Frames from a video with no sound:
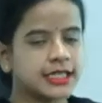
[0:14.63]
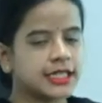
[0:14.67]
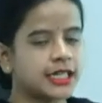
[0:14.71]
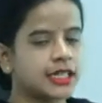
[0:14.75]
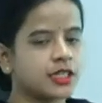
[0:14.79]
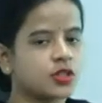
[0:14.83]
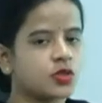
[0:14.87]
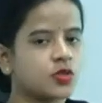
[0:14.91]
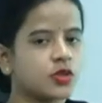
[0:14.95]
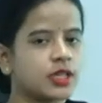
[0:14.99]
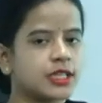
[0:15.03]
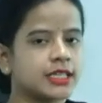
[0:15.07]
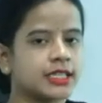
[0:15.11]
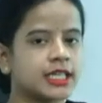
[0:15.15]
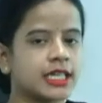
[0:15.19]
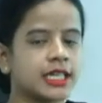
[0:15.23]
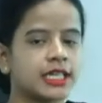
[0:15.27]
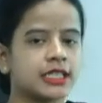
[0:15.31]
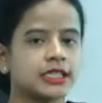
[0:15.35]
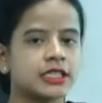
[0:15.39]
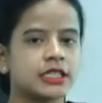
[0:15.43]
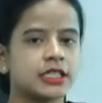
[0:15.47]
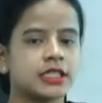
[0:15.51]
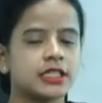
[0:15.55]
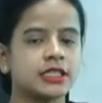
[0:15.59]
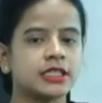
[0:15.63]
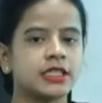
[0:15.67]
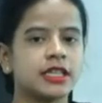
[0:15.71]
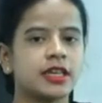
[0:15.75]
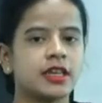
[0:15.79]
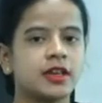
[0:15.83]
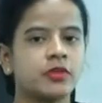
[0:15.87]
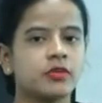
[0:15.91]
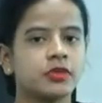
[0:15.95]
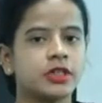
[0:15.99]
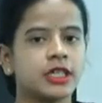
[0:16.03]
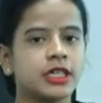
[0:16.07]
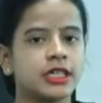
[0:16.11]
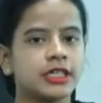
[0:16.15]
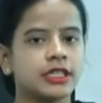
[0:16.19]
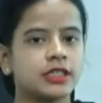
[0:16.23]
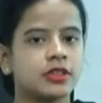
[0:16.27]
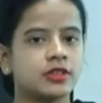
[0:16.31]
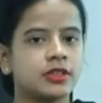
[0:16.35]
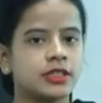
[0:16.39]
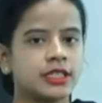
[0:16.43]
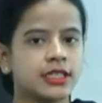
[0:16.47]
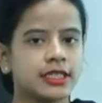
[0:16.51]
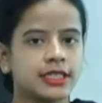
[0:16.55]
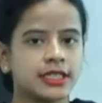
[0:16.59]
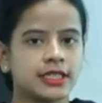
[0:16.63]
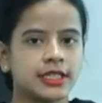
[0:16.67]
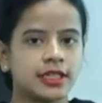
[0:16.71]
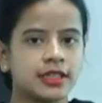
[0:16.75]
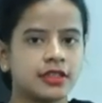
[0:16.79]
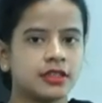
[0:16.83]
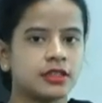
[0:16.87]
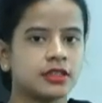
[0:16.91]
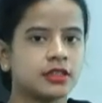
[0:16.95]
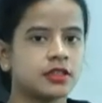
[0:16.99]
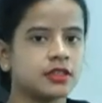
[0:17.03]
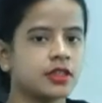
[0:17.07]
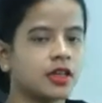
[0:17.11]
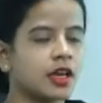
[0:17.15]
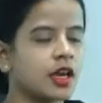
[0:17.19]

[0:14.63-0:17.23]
and today's lectures I am going to discuss